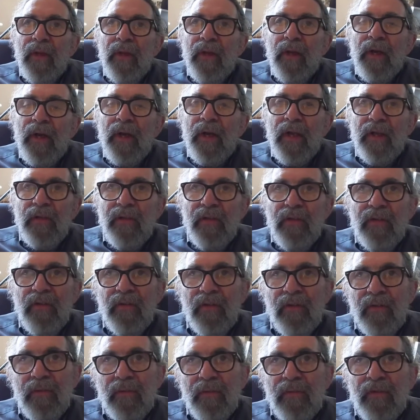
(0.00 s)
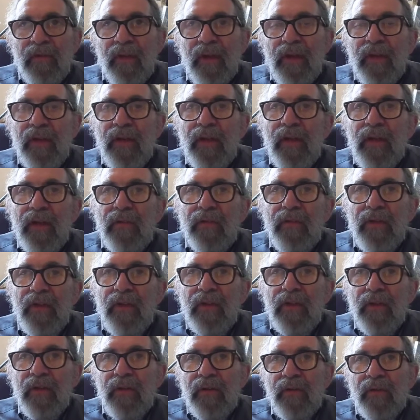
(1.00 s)
And I did say in earlier
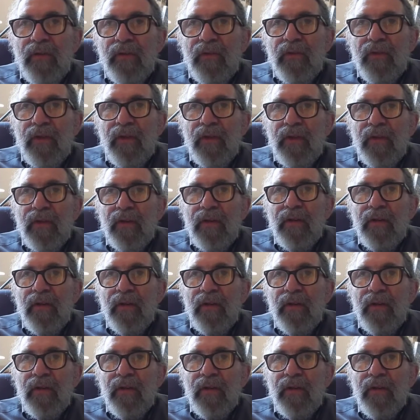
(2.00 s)
videos that